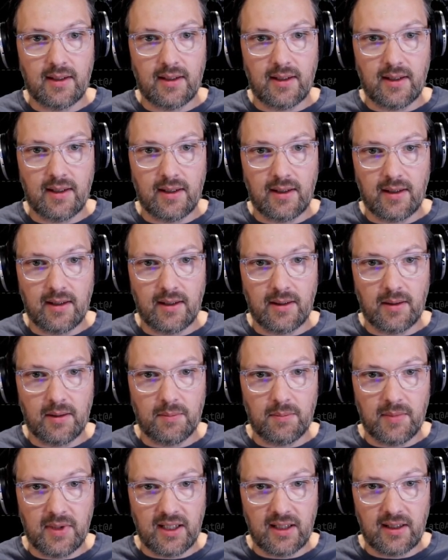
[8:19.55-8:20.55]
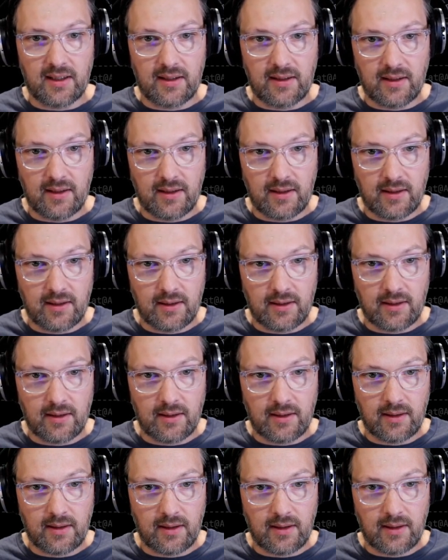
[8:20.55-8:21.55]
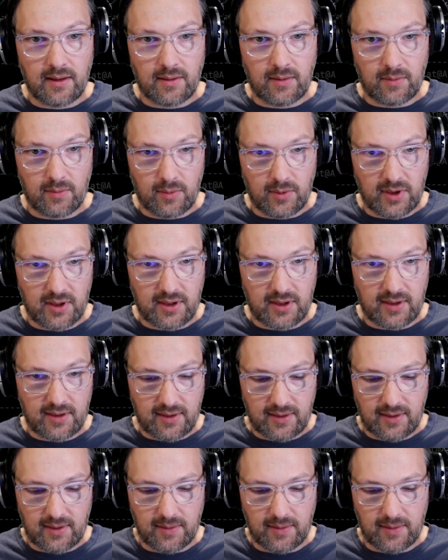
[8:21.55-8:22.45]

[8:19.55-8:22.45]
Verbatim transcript: Uh, make dir what?